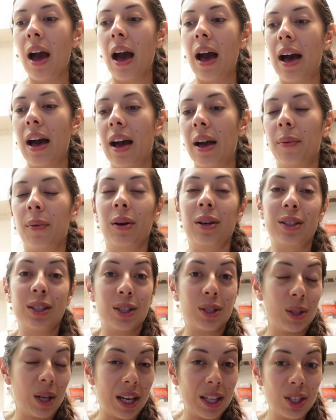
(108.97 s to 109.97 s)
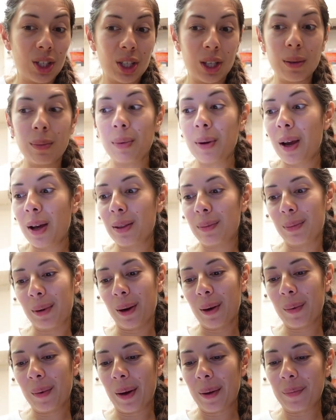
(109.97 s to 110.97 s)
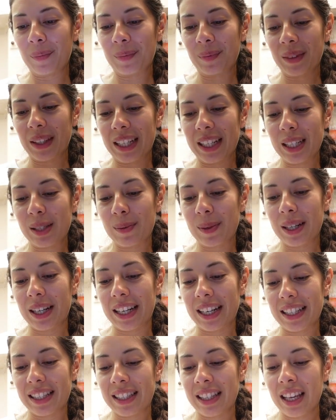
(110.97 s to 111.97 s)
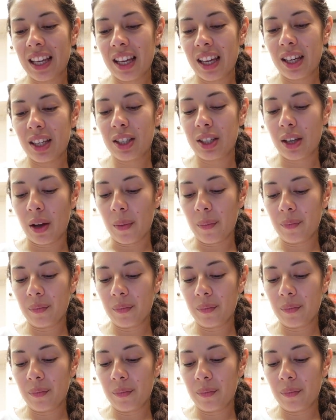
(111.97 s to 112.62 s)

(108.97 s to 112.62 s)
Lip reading: I wanted to try the chicken broth, but oh well, it is what it is. So